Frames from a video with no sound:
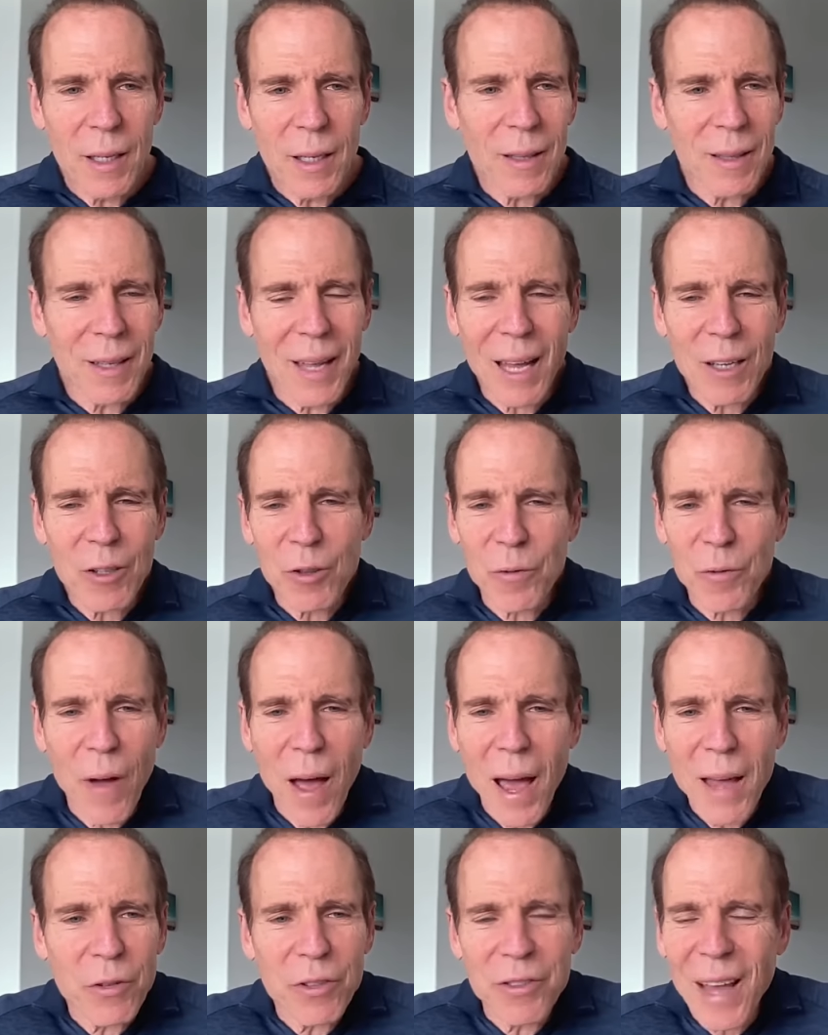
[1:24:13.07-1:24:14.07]
lasts
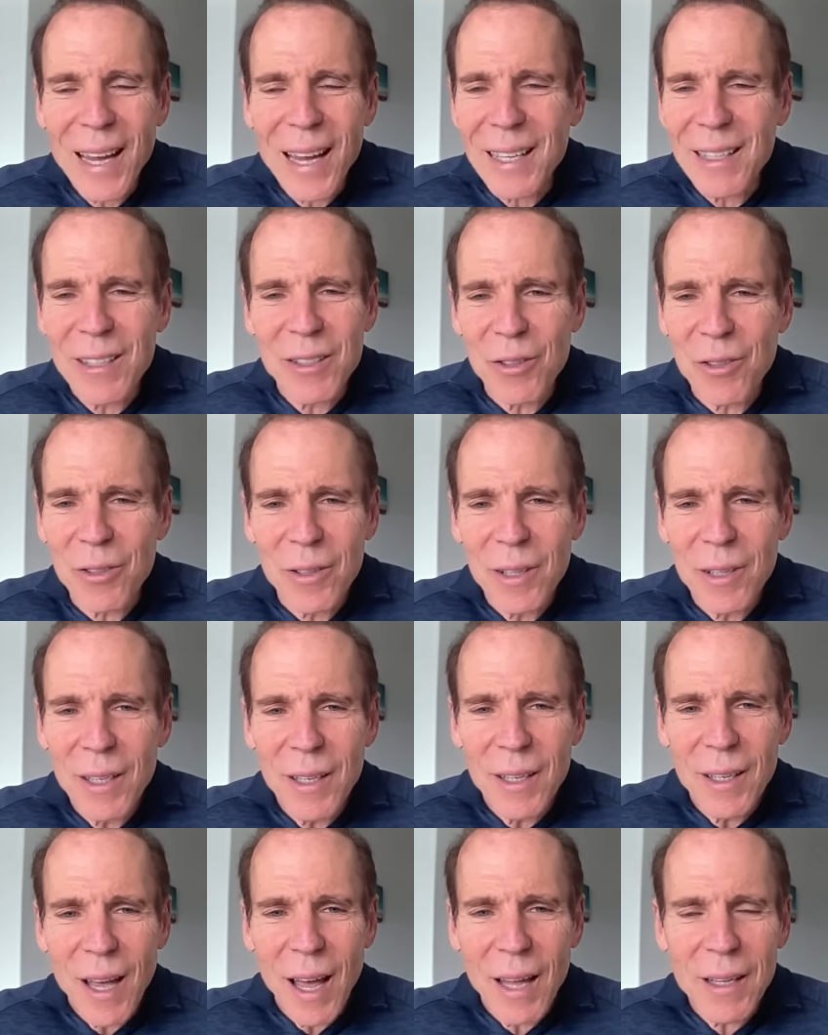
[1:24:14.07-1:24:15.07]
five seconds
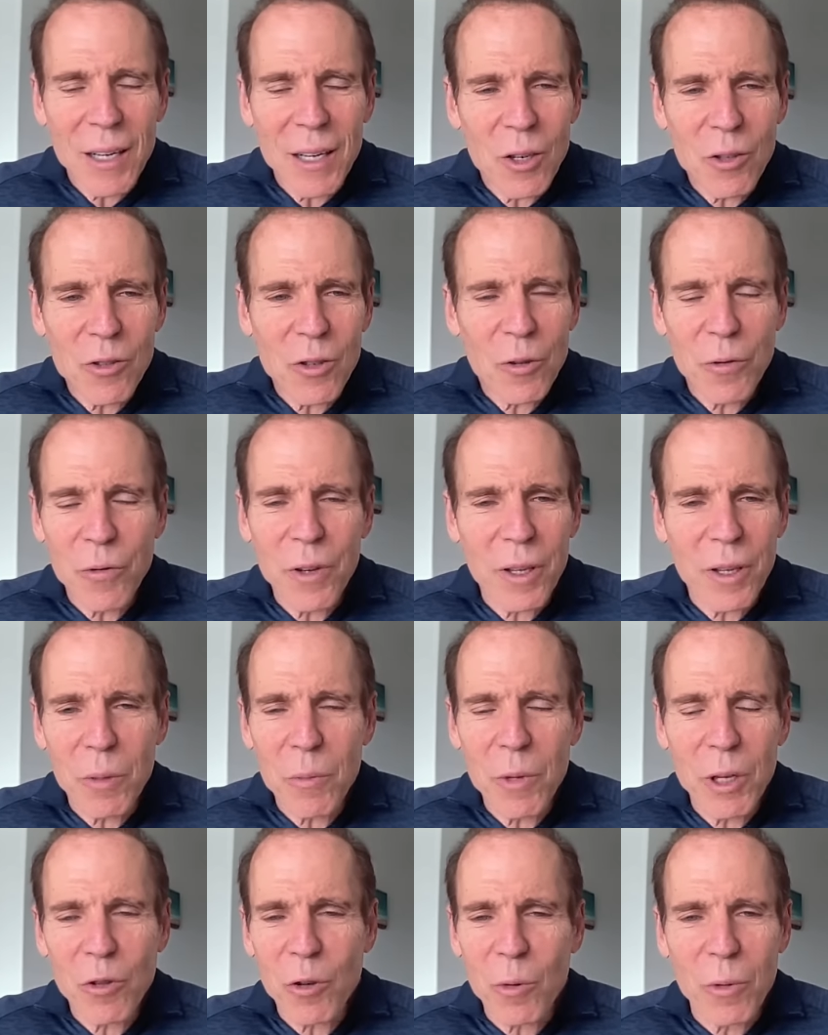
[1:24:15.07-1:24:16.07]
and then you're just feeling
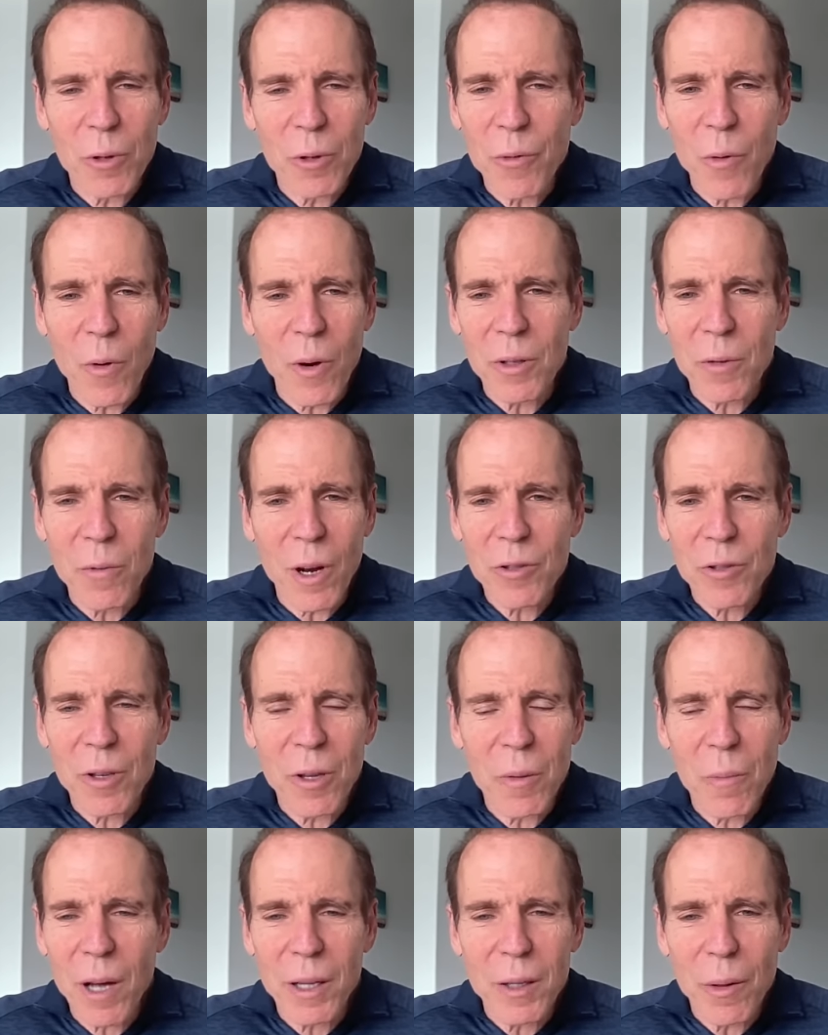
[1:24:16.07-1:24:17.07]
miserable for it the rest of
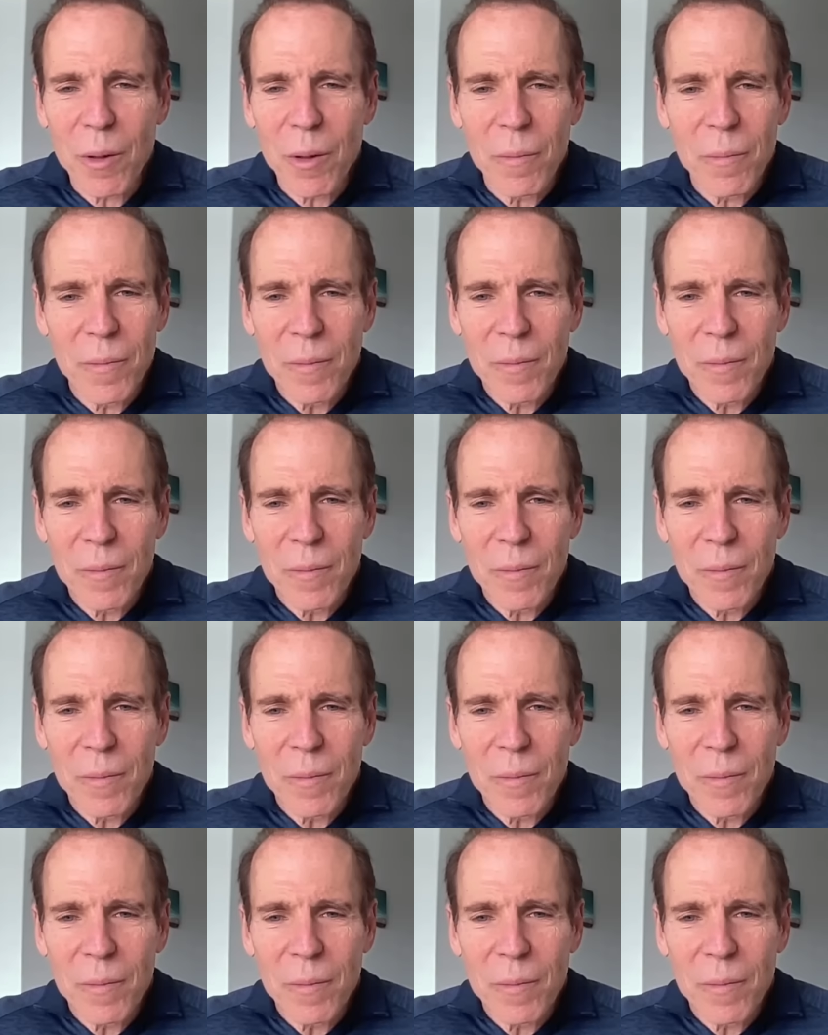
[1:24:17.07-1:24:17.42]
the month